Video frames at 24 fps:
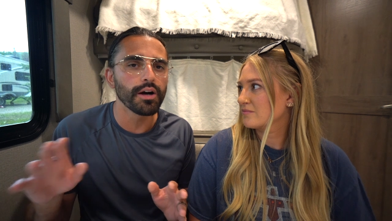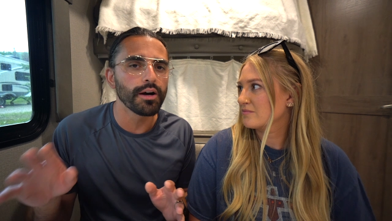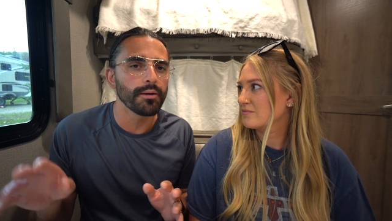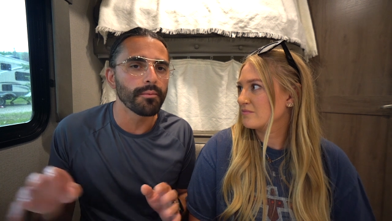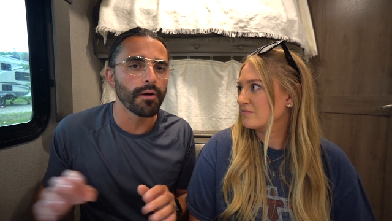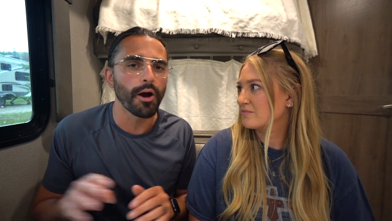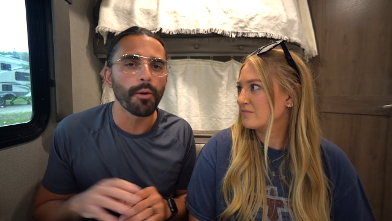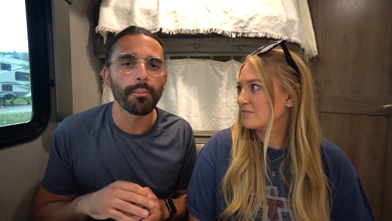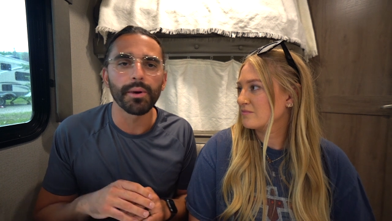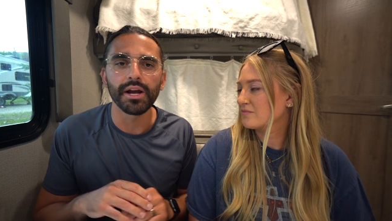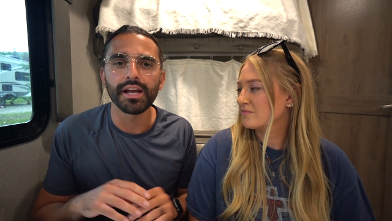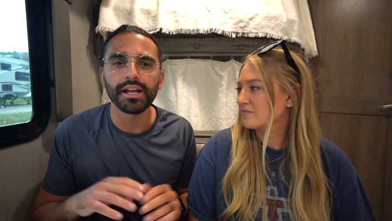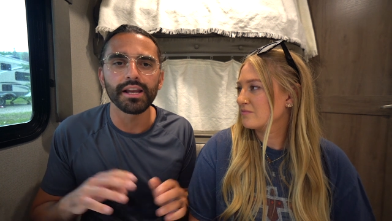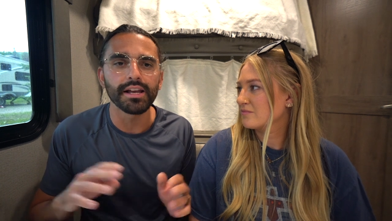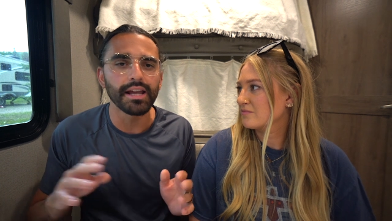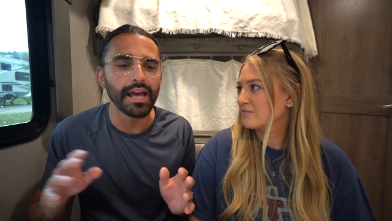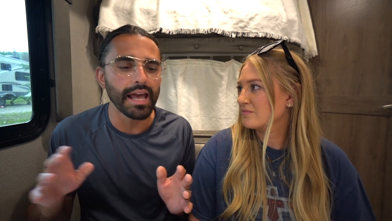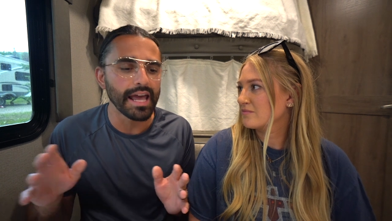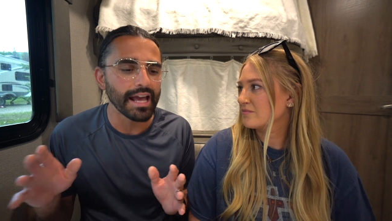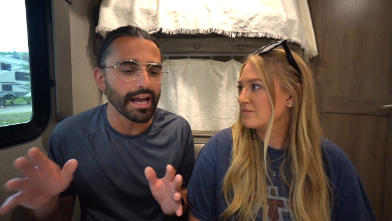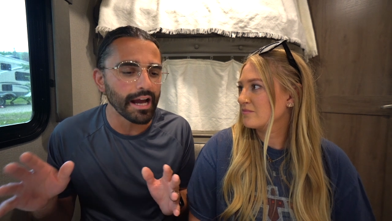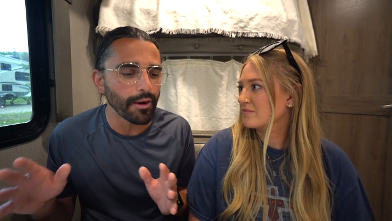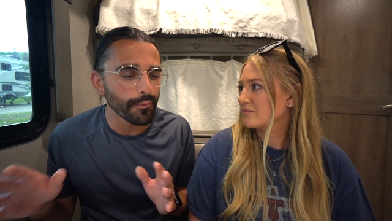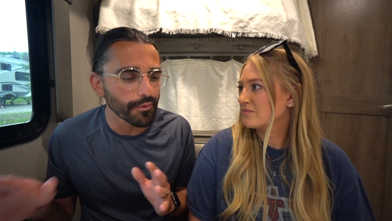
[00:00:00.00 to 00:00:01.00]
Speaker 1: um, are we gonna
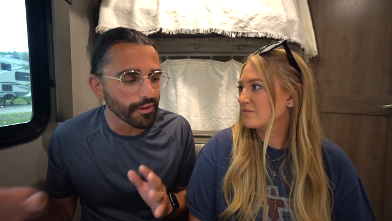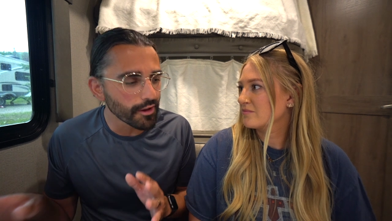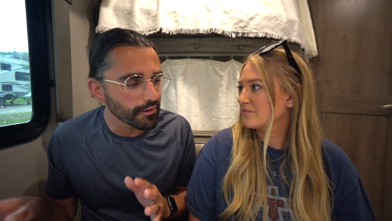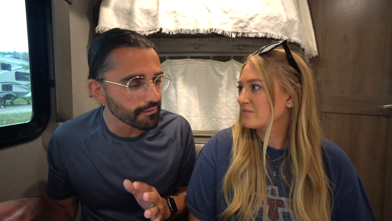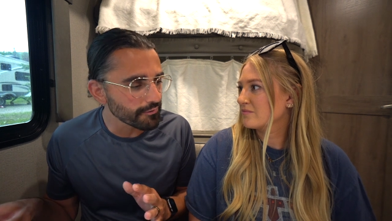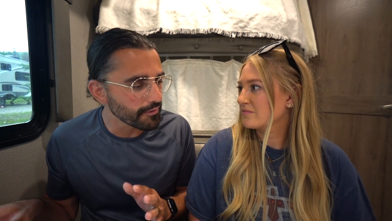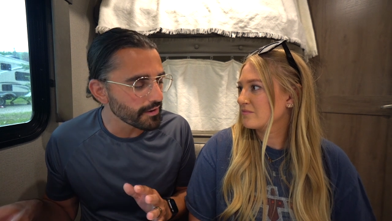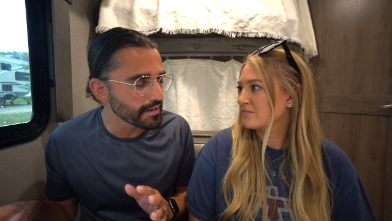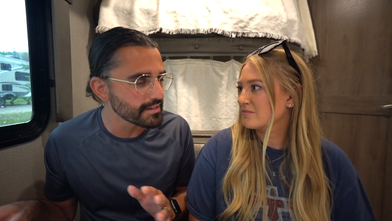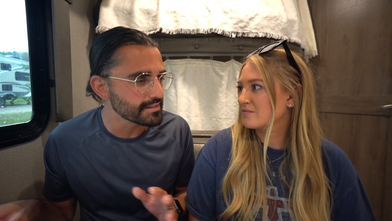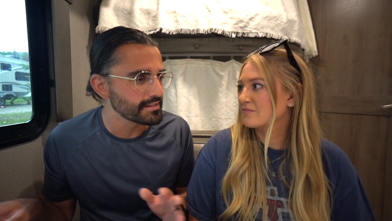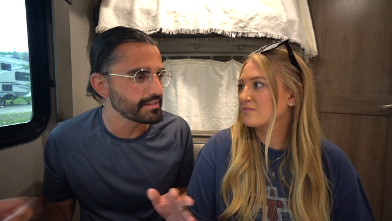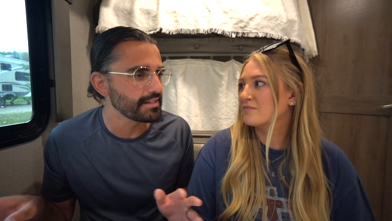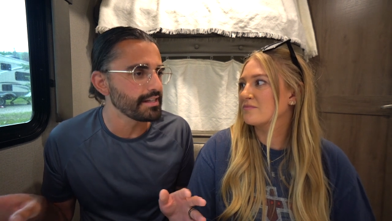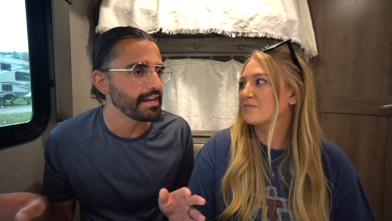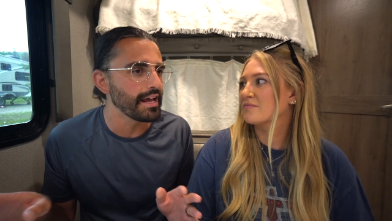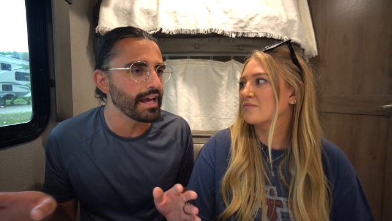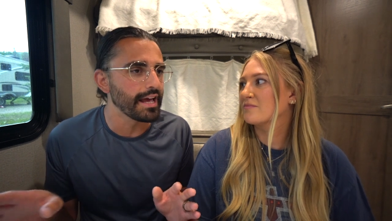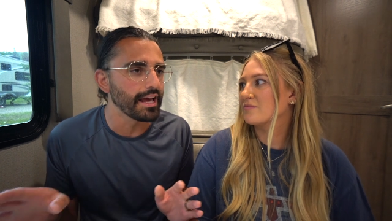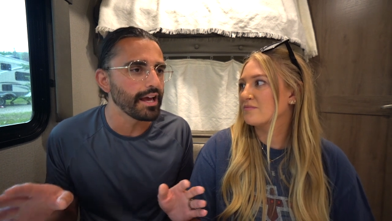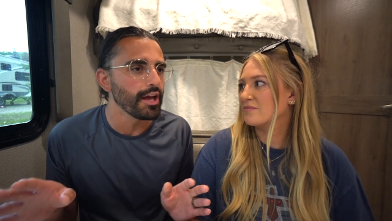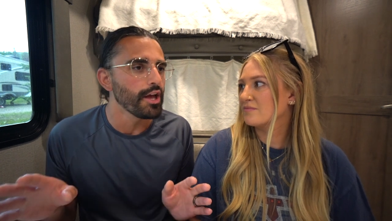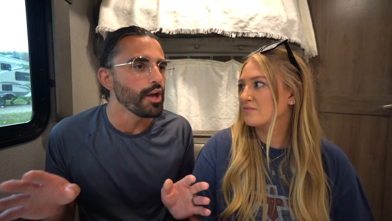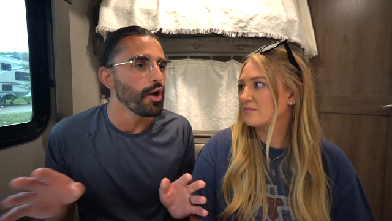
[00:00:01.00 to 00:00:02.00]
hang out with our friends
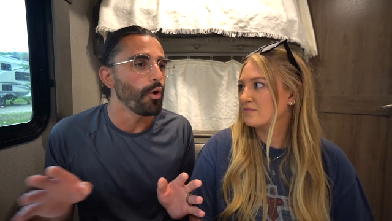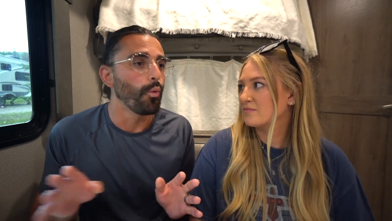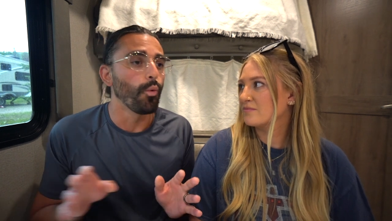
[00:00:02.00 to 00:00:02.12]
today?